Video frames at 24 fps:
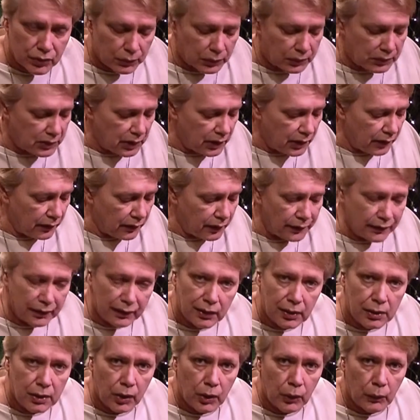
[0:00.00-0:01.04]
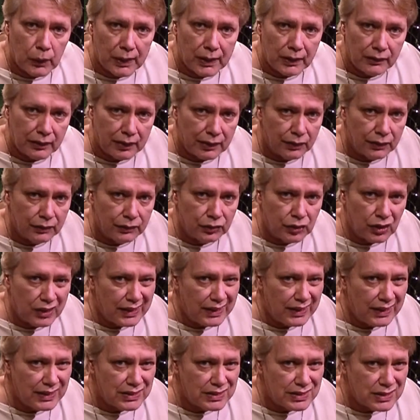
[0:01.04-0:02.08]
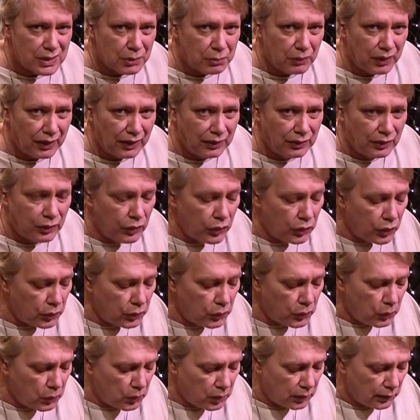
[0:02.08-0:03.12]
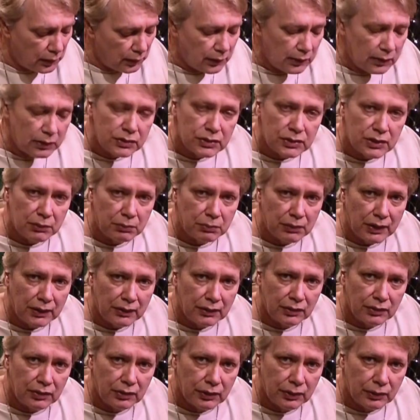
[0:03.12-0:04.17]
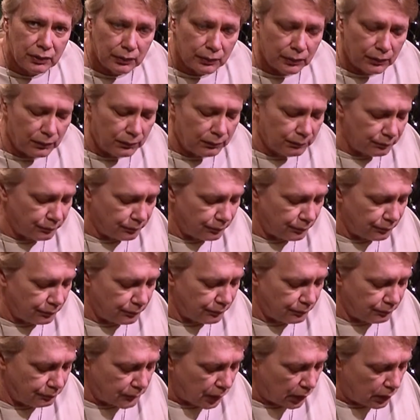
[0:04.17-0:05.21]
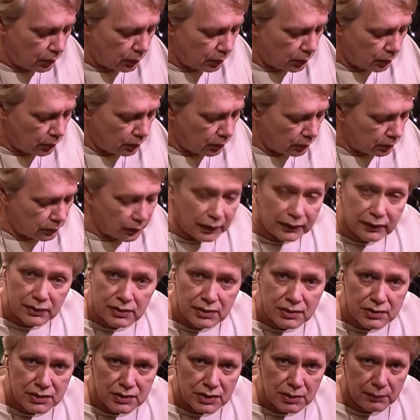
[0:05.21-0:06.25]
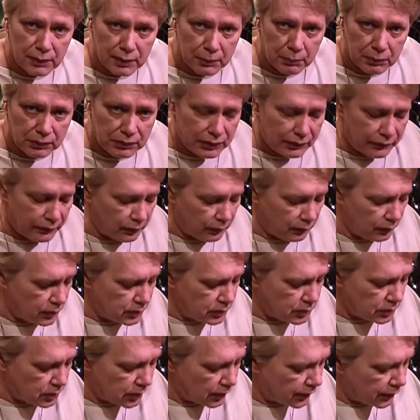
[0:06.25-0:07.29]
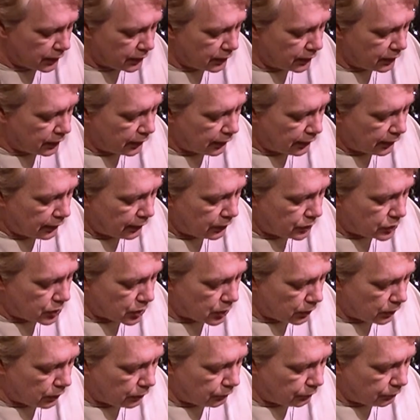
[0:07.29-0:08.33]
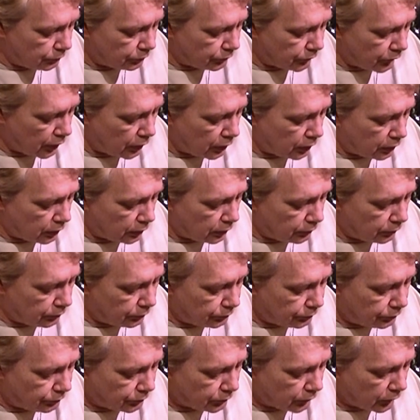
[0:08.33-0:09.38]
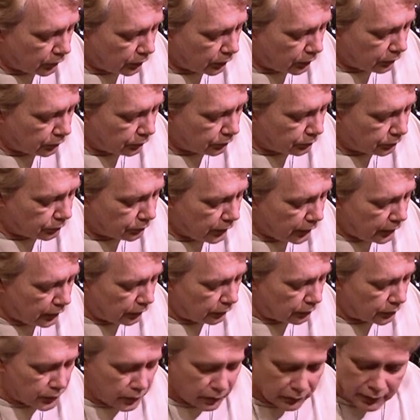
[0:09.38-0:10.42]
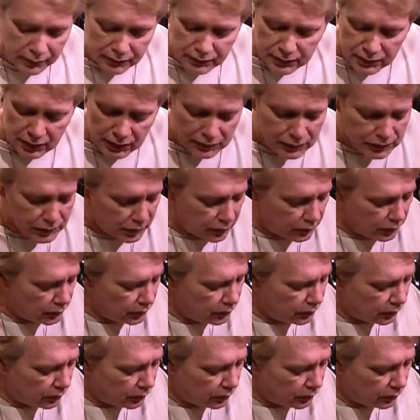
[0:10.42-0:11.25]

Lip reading: a day that you're going to go out there and try to get something new. Something new. Right, this is something materialistic. So, yeah, so that's good.